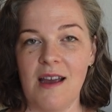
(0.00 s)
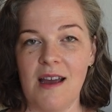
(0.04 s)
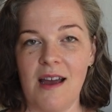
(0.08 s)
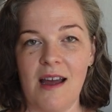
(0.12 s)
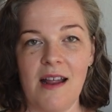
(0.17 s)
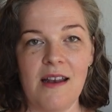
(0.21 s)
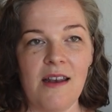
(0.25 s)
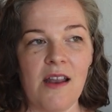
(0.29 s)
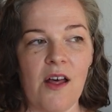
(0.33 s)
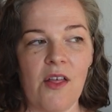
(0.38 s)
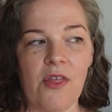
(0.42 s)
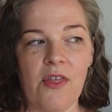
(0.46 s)

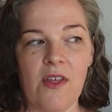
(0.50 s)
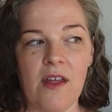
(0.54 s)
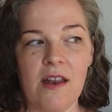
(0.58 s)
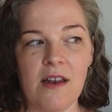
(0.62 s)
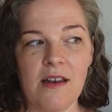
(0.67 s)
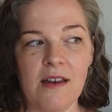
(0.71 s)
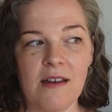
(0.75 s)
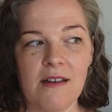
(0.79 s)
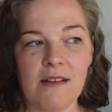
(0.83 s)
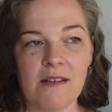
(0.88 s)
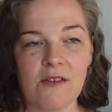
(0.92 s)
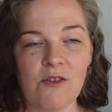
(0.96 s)
and
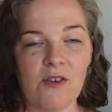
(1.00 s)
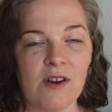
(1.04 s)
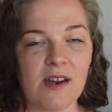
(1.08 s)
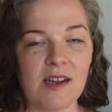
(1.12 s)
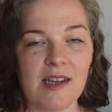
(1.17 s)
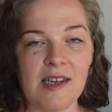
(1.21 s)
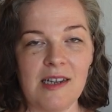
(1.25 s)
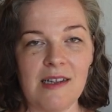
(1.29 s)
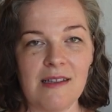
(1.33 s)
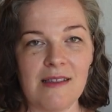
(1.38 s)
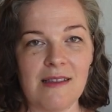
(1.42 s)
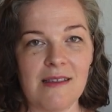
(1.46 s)
nothing.
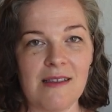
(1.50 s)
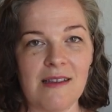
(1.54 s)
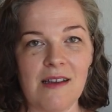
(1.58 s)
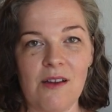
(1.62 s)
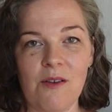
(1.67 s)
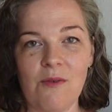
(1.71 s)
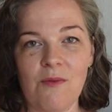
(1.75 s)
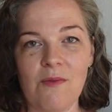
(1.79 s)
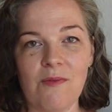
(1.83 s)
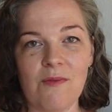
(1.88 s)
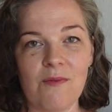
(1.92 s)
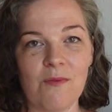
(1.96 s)
Crickets.
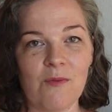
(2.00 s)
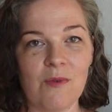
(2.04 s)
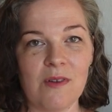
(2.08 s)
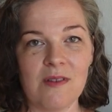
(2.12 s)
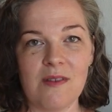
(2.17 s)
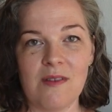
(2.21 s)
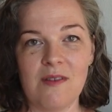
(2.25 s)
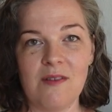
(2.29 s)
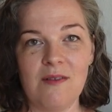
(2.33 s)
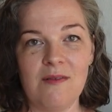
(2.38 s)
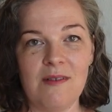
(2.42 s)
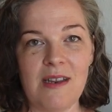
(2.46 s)
It
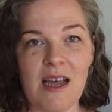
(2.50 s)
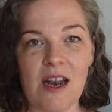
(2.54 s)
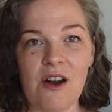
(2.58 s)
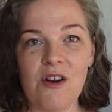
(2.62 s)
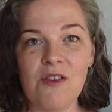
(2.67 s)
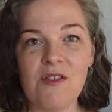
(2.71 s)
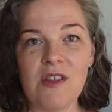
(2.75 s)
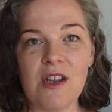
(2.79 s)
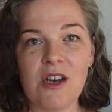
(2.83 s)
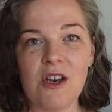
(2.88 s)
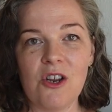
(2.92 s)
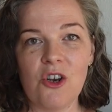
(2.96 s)
was
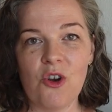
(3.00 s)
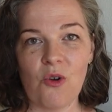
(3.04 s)
deader than a